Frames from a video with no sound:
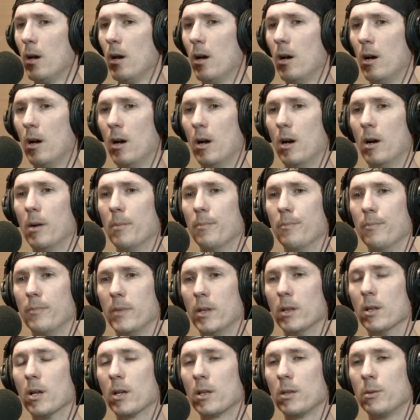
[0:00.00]

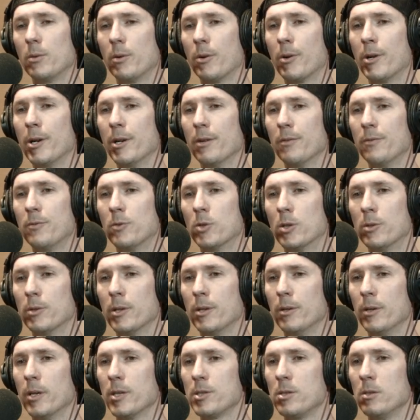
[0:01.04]
Luckily we were in a
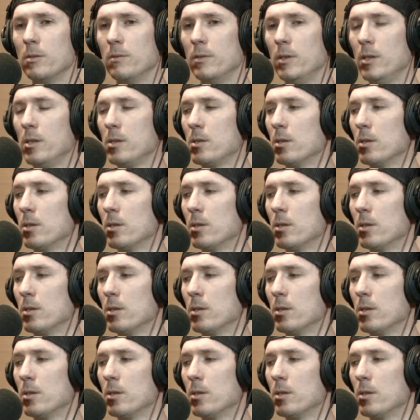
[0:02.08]
4Runner SUV,